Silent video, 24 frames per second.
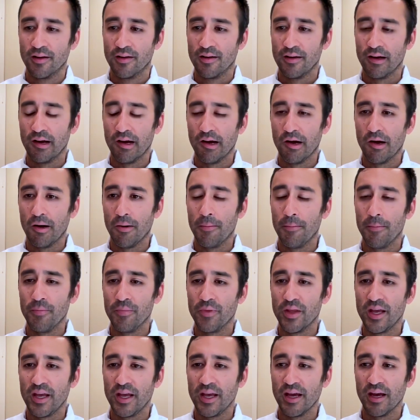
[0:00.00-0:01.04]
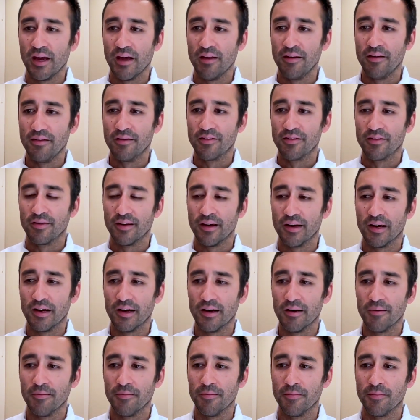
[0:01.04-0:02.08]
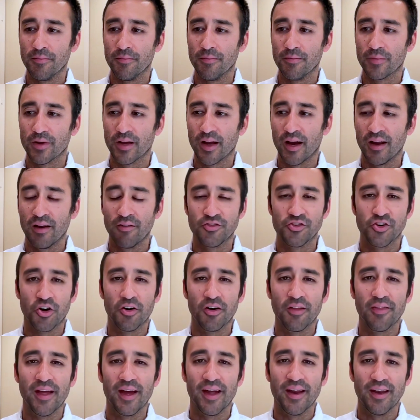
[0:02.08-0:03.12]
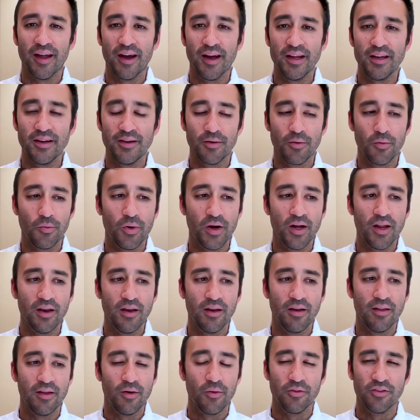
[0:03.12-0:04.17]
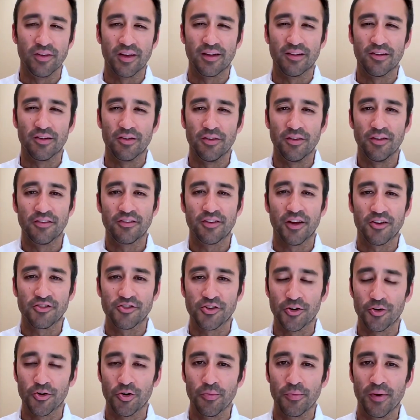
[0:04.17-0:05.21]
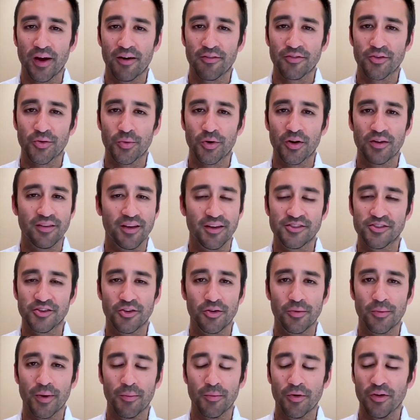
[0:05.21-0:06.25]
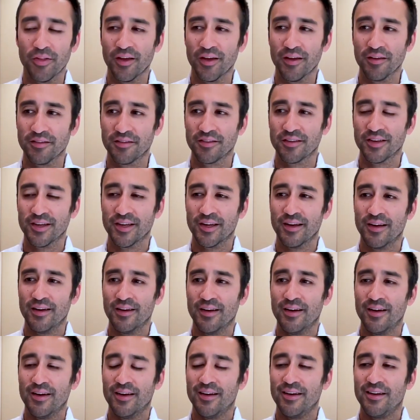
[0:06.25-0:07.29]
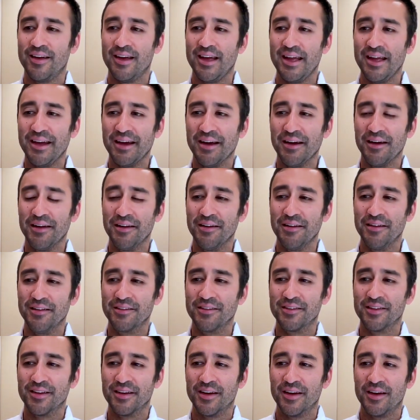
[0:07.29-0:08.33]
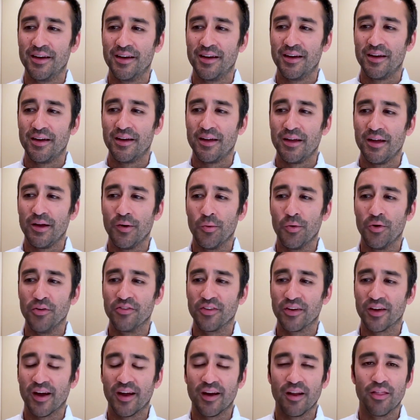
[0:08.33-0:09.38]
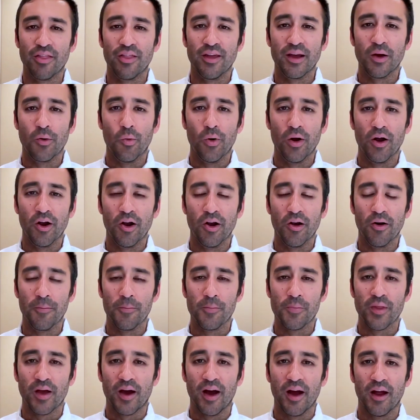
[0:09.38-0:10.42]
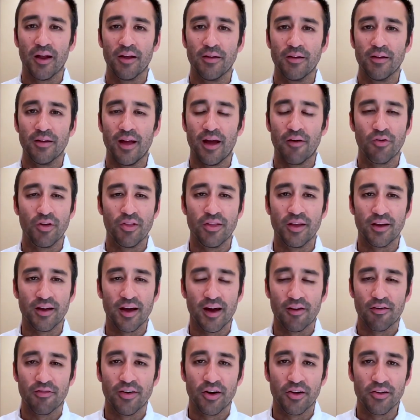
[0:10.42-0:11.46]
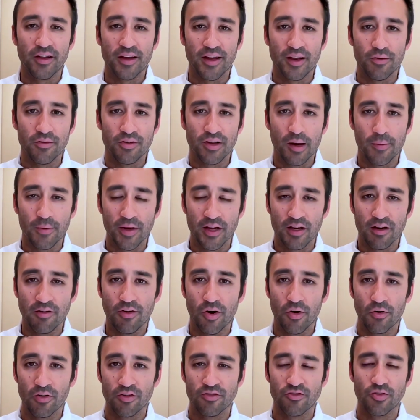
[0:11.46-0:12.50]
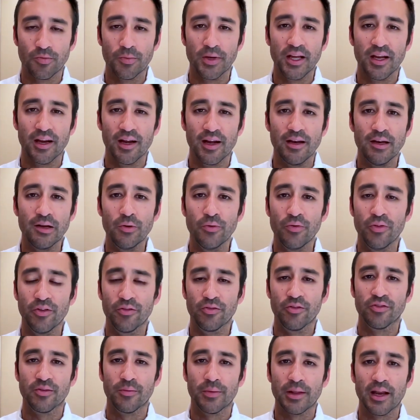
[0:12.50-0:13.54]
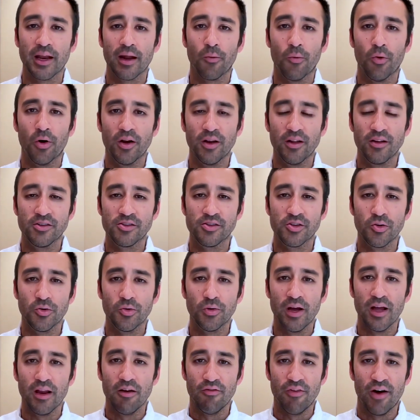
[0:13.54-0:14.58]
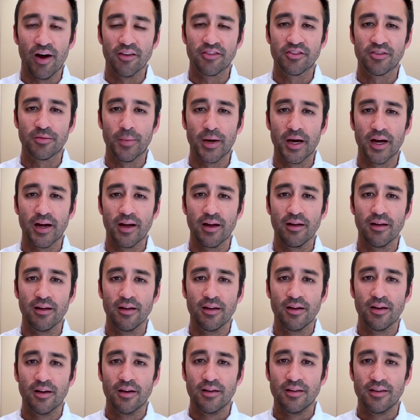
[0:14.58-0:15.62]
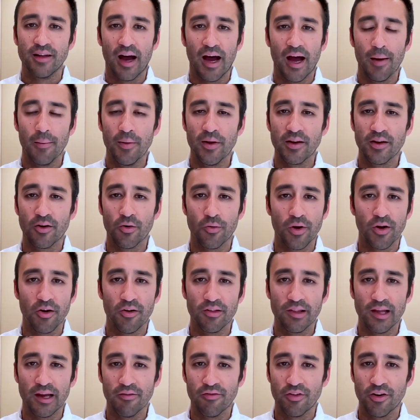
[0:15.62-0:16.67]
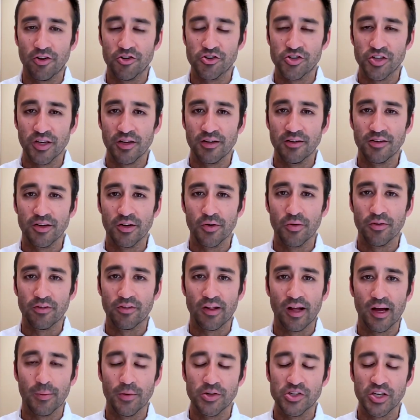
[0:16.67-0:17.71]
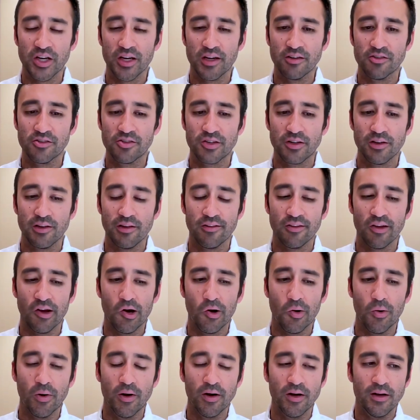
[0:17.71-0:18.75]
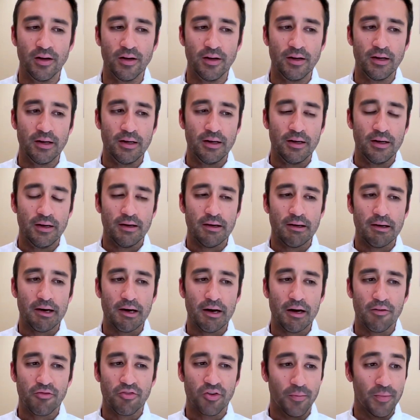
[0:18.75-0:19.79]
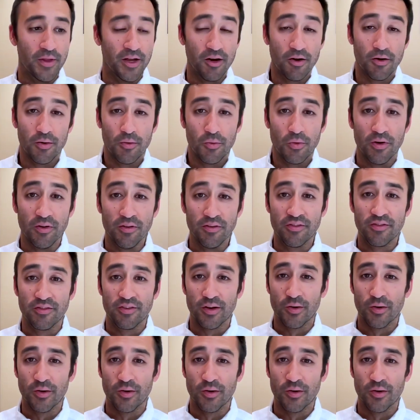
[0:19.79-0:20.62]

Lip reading: Kind of starting that night when there was like a little discussion group afterwards, I still remember this. And it was the kind of thing where everything kind of felt like it was coming into focus for me. And I knew this was something I wanted to invest my time and career and life energy into, is climate change. So from there, it was,